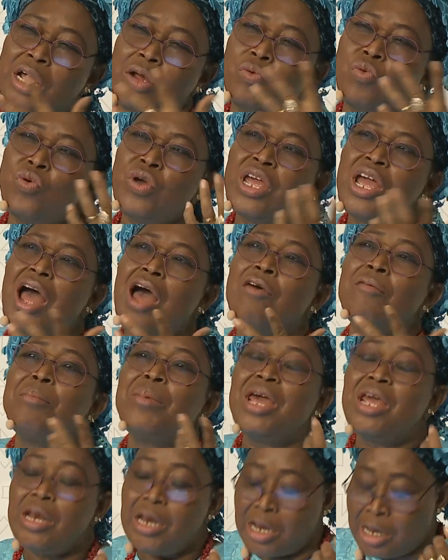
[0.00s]
And we have
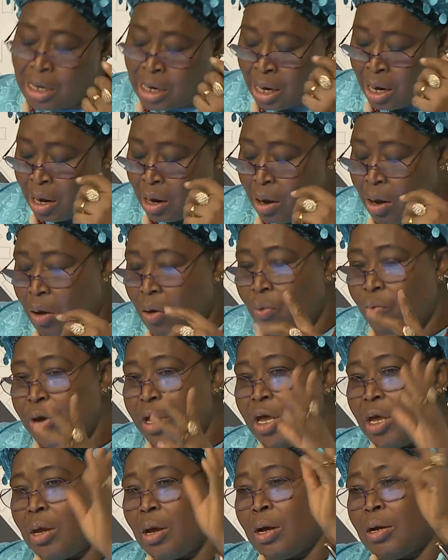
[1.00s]
many,
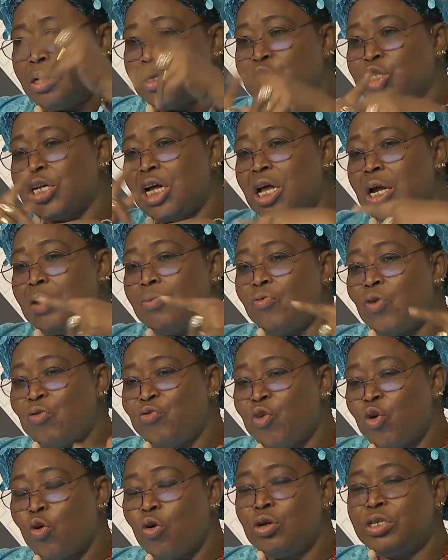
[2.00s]
we share
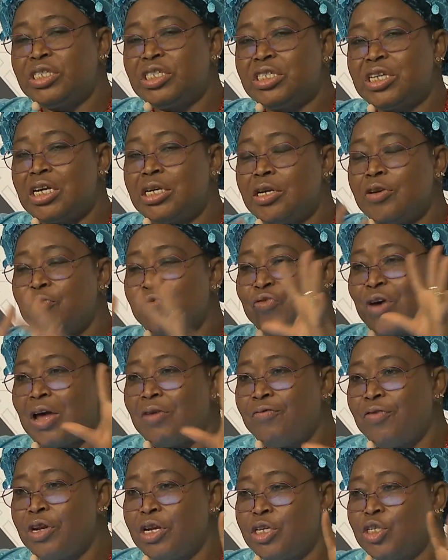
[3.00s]
the continent in
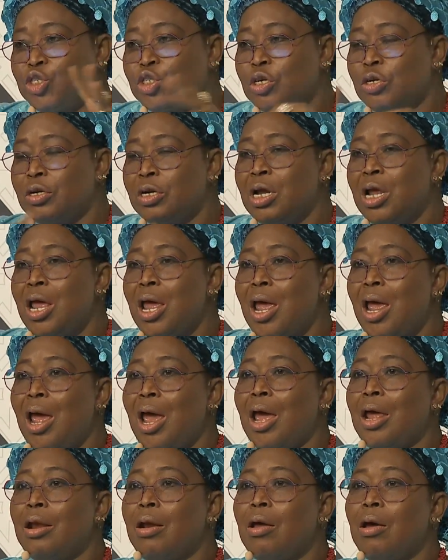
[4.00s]
five regions,
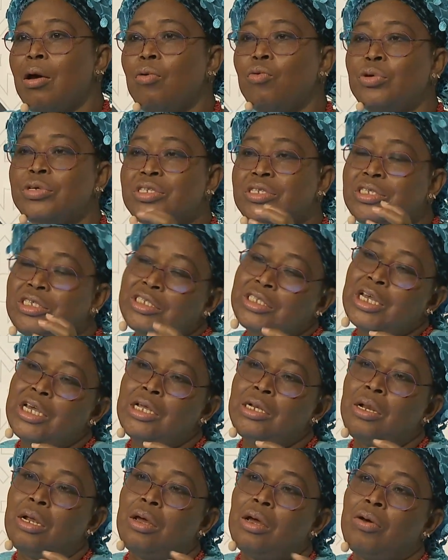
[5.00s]
and we
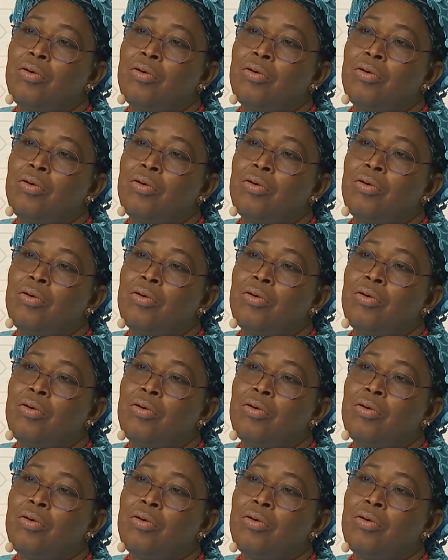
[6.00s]
said